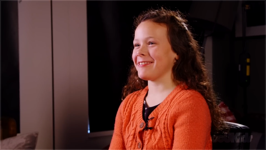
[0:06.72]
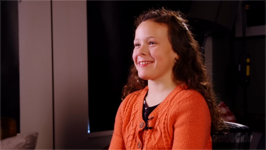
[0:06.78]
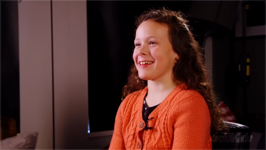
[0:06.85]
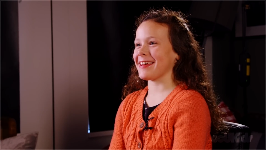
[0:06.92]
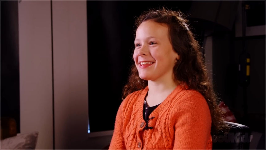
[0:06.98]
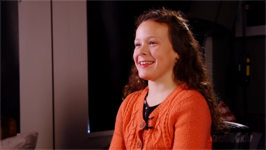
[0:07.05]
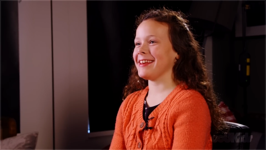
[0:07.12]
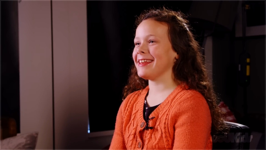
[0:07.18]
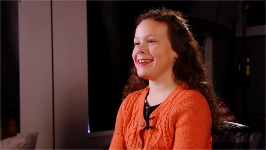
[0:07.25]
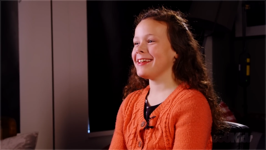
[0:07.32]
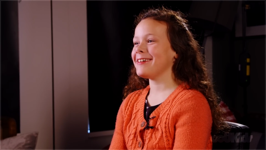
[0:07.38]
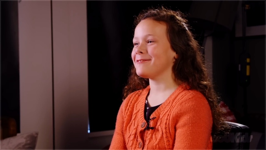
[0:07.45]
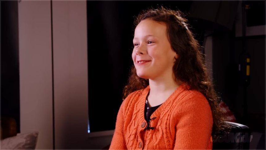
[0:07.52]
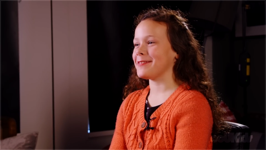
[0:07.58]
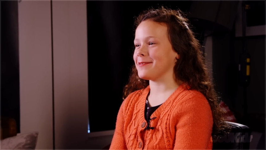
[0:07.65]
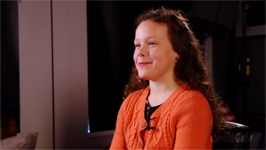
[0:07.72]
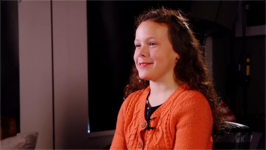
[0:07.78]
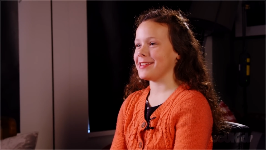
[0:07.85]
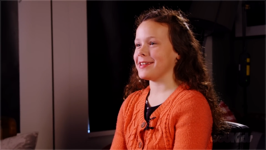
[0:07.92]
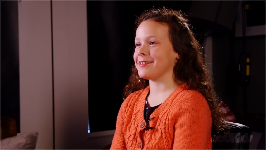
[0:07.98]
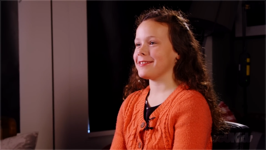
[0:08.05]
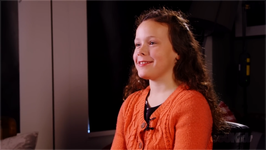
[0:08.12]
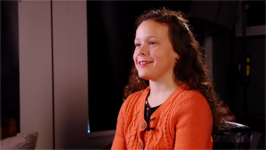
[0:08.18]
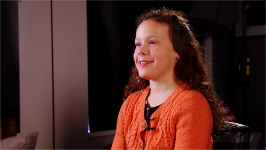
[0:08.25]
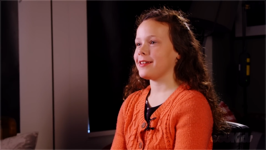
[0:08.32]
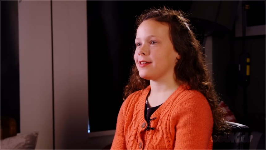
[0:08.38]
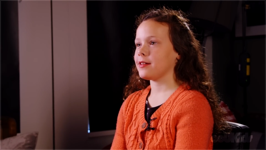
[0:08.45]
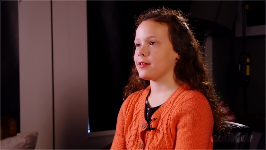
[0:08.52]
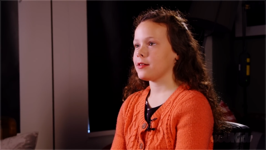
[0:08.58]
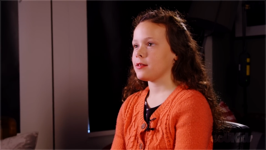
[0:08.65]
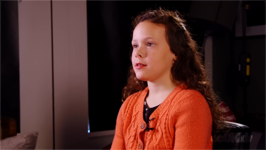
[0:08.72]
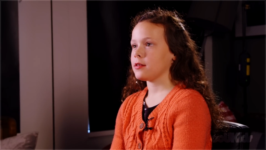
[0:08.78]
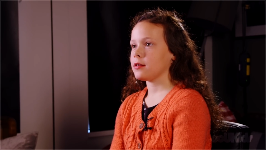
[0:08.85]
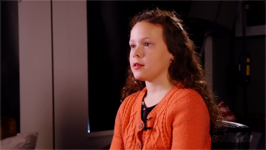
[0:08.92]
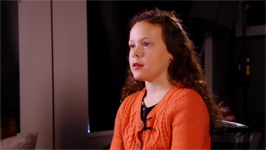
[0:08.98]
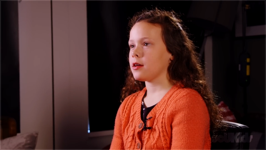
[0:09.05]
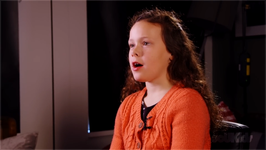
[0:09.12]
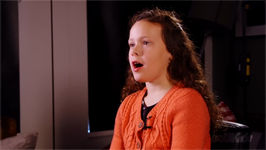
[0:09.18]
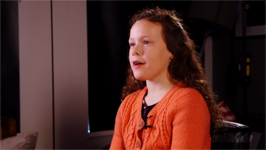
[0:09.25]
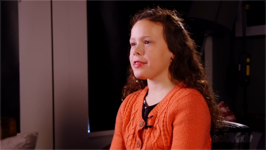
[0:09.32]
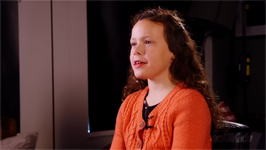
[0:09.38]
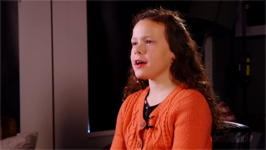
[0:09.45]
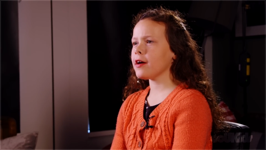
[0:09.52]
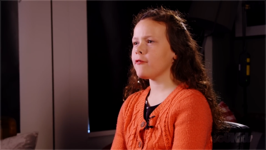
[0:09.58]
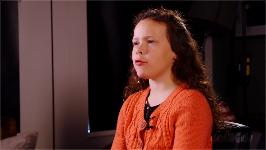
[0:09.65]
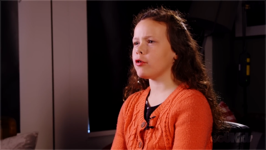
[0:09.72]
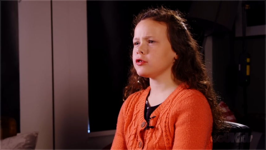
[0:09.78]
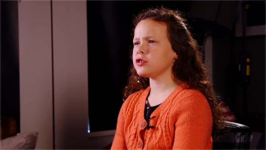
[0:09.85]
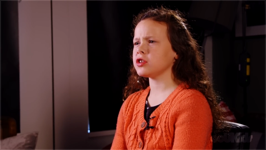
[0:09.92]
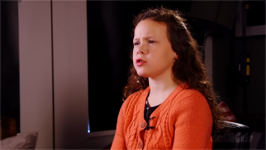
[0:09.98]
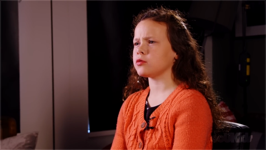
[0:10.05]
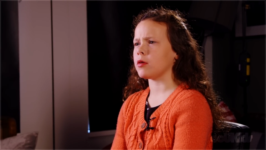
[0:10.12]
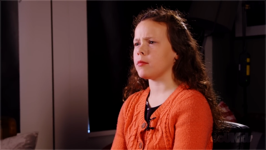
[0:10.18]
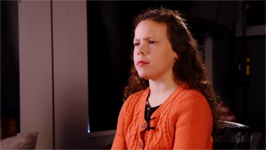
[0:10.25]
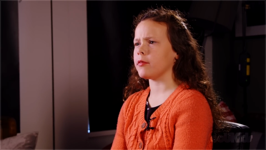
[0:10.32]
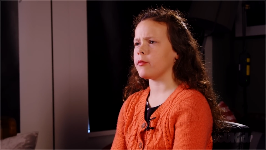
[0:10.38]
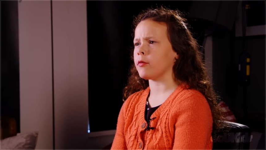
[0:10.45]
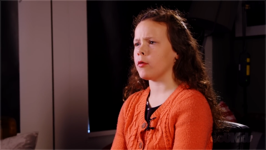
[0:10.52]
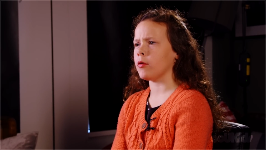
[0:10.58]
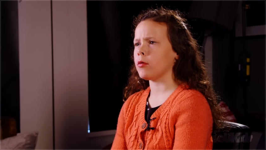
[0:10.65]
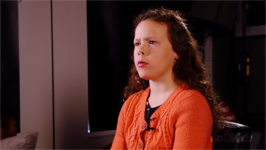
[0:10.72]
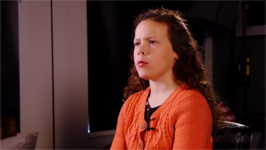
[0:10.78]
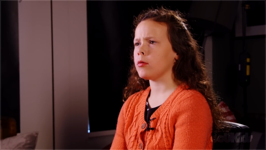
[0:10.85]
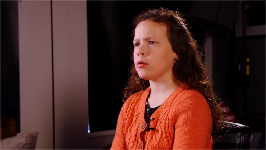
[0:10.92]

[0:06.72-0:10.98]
excited, I love these videos. I think I've watched this one before.